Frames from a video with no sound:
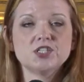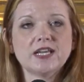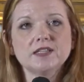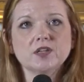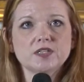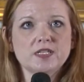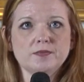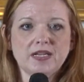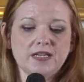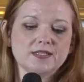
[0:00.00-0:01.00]
Jane looked
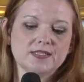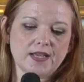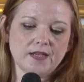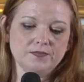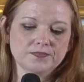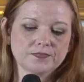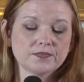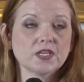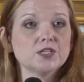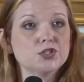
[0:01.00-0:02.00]
at me and said,
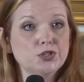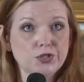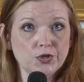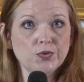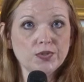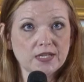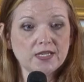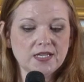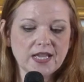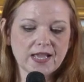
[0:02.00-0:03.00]
"Do you
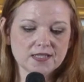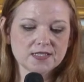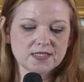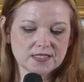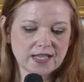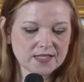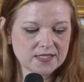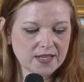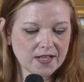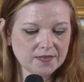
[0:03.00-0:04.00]
think he has
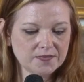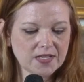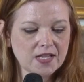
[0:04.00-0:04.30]
dyslexia?"